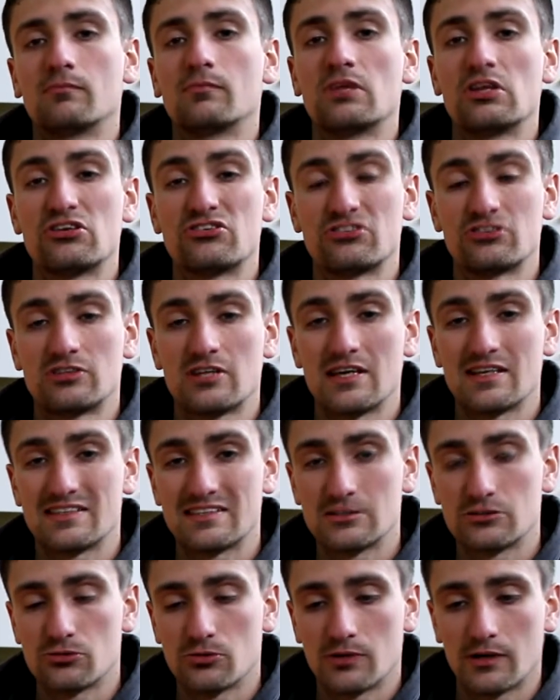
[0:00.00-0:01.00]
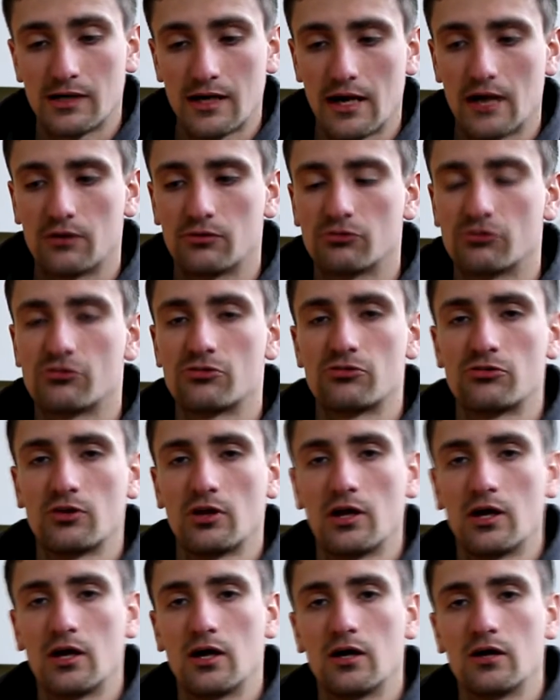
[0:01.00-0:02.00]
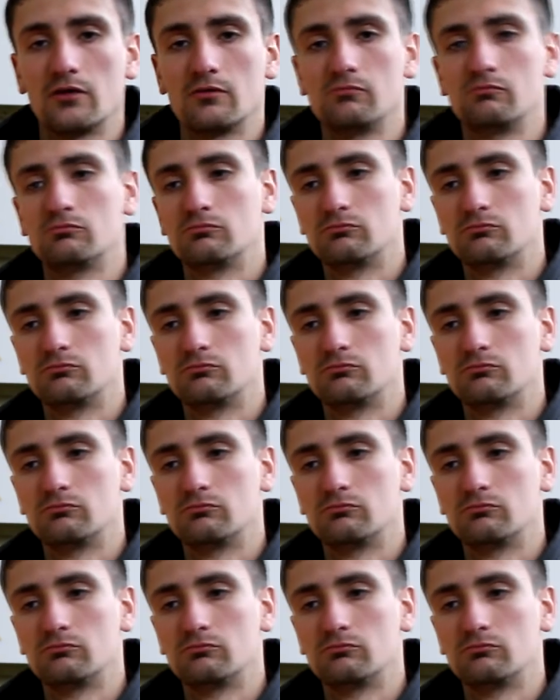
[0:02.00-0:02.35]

This takes into account the